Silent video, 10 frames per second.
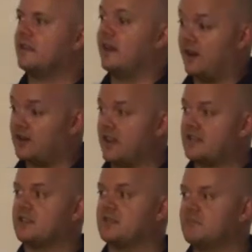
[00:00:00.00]
and they're
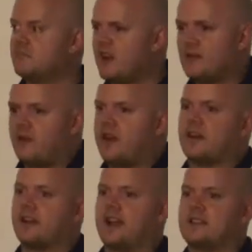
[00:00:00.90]
testing them, they're not afraid of
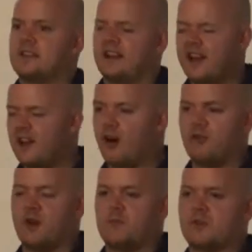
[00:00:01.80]
the gates, and they
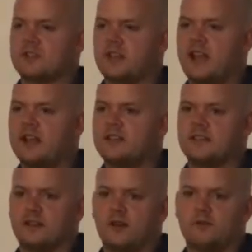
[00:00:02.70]
love numbers.
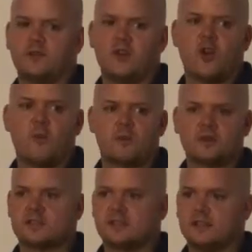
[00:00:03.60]
Kids love
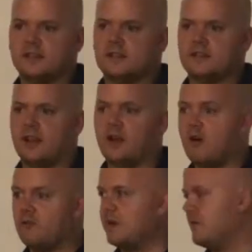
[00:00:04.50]
numbers. They
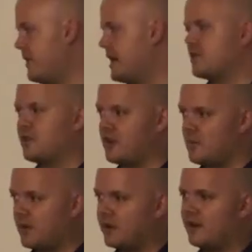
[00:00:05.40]
love being faster than their
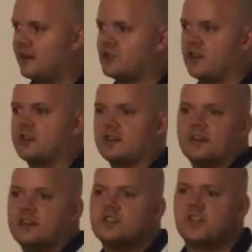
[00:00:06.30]
body and they try to
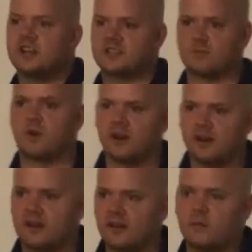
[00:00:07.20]
chase their body.
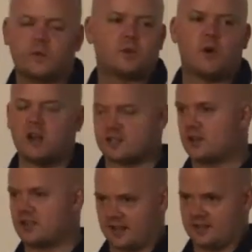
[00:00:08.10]
And they, we do all
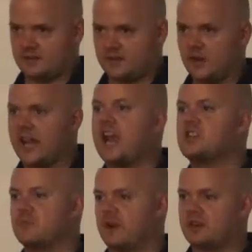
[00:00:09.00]
sorts of things.
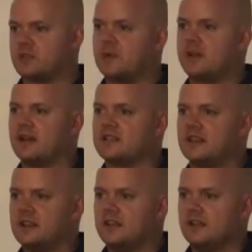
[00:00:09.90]
Occasionally bring out the speed gates.
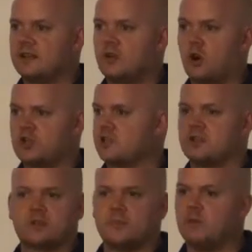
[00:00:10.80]
Coaches
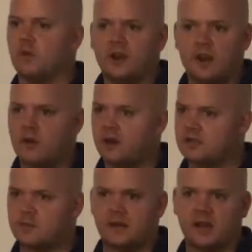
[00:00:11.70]
looked at me one day, I brought out the
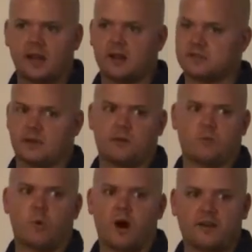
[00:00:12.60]
speed gates. They went,
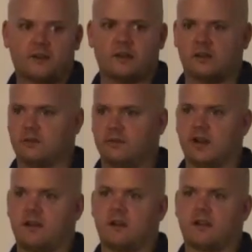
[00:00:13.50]
what are you doing
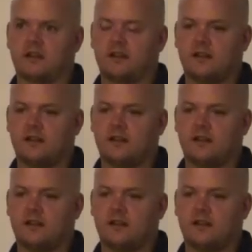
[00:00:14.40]
here? Like,